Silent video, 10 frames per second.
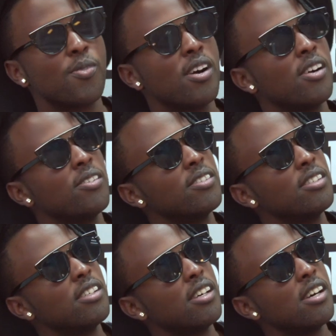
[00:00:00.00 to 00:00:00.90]
wow,
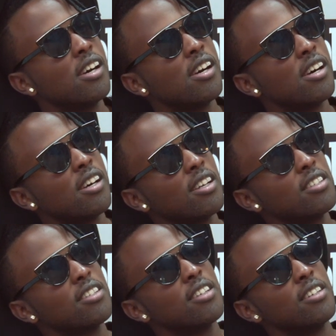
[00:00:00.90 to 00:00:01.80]

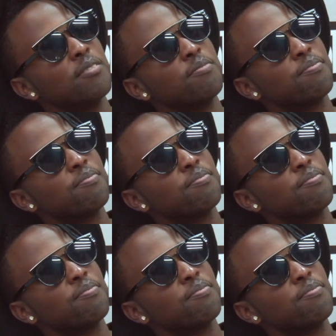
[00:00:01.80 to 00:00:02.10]
let's see.